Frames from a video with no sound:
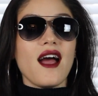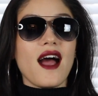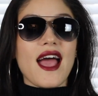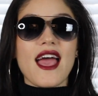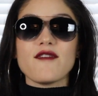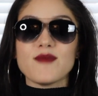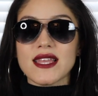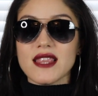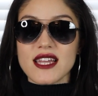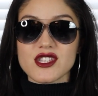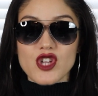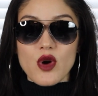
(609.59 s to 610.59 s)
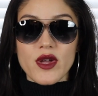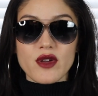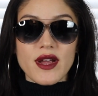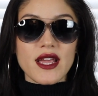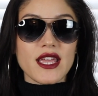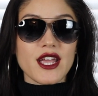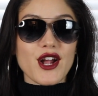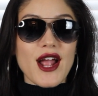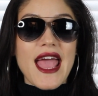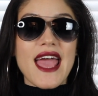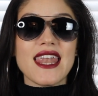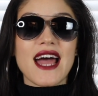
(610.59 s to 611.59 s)
I have my lights going right here
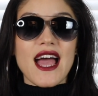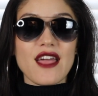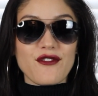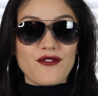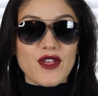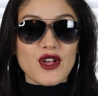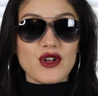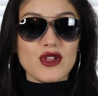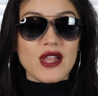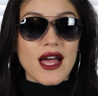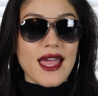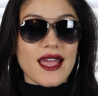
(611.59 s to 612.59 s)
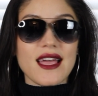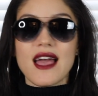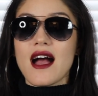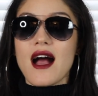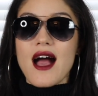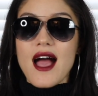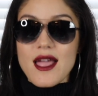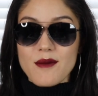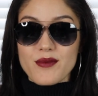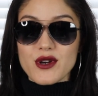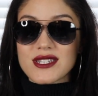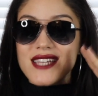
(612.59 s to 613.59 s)
and I feel like I
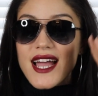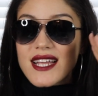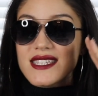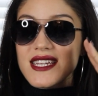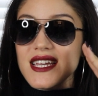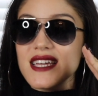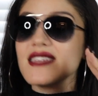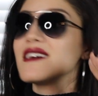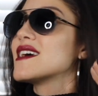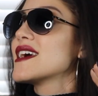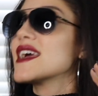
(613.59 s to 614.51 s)
am protected.